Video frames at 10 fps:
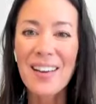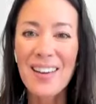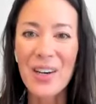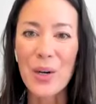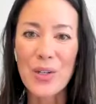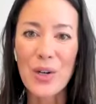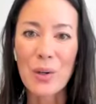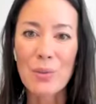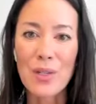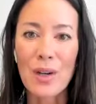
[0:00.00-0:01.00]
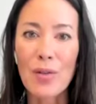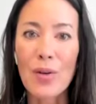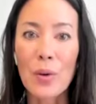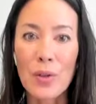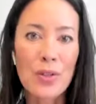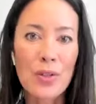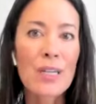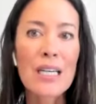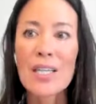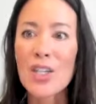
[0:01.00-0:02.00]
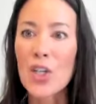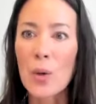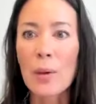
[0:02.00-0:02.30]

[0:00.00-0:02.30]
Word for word: yeah, you know, in terms of who to screen and who